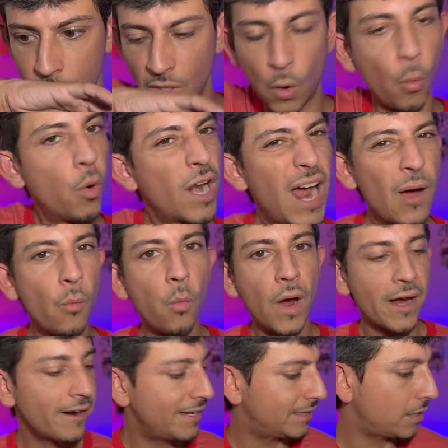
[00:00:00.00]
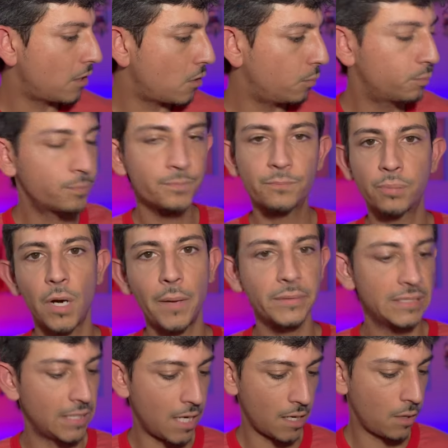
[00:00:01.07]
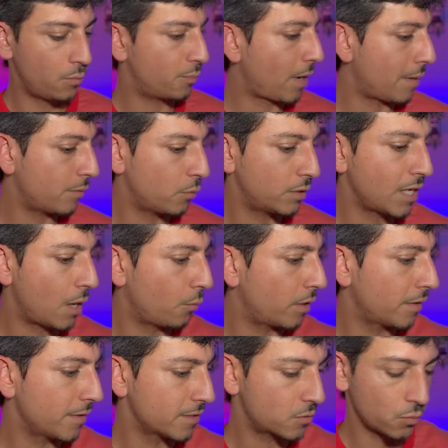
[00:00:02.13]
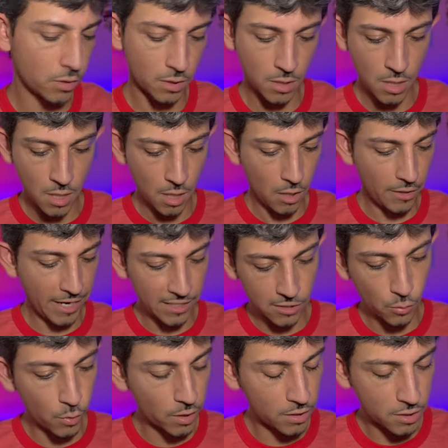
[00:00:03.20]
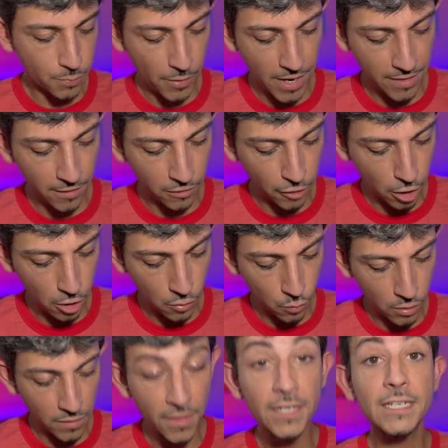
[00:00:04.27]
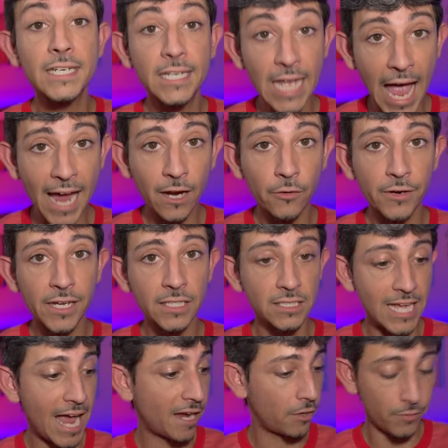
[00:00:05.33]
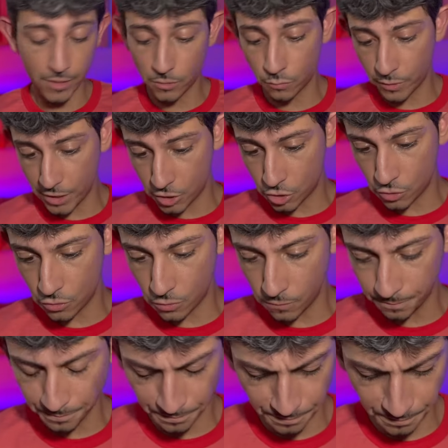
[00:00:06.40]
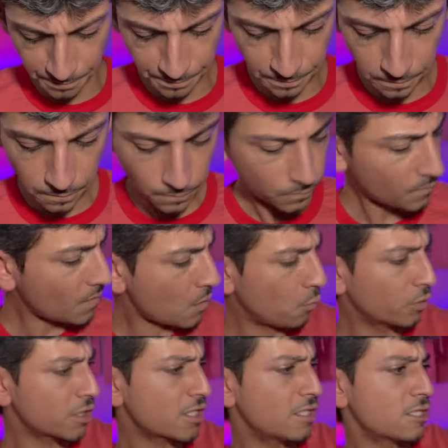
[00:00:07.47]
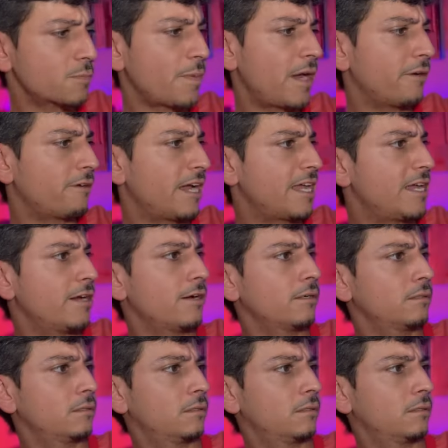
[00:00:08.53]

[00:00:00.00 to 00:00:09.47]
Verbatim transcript: Would I wear it, though? Probably not. I probably would not wear this one. Okay, so we're going to spray the third one, the Daiquiri, Daiquiri Original. We're just going to spray it right here.